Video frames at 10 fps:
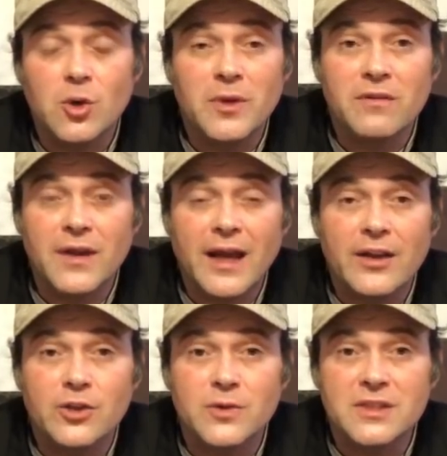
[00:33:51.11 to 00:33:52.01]
But if
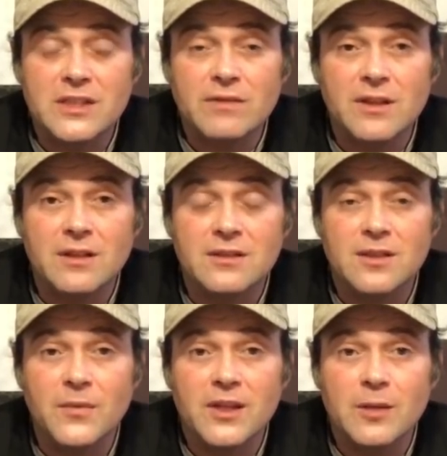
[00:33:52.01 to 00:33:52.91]
not, you'll receive
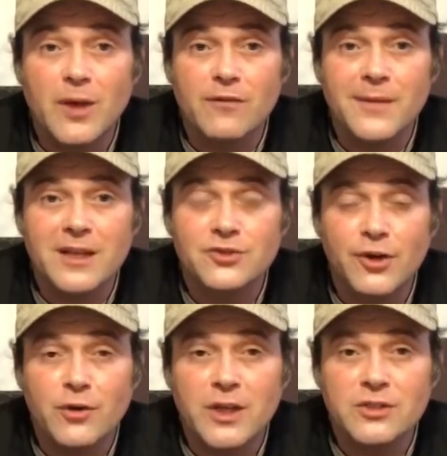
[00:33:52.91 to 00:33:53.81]
something in the mail from Next
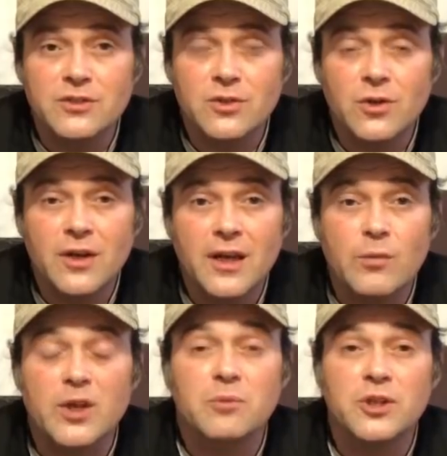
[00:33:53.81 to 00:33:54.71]
Generation Tour, and
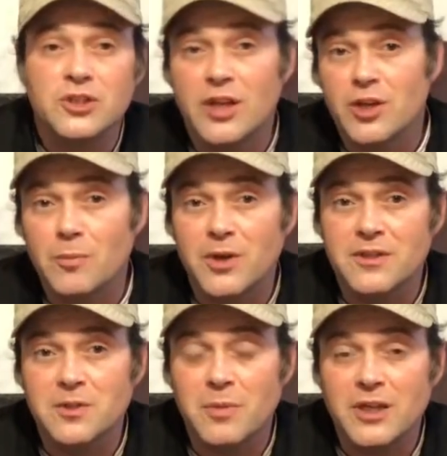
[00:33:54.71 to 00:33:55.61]
we appreciate your
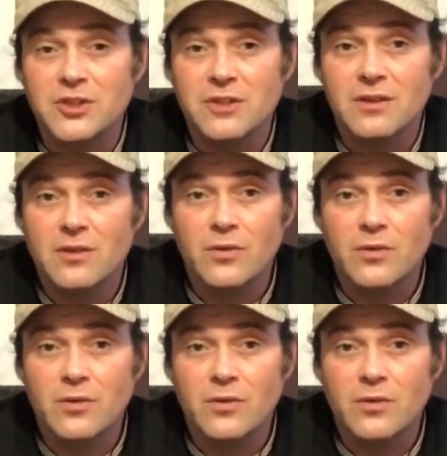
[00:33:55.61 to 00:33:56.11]
participation.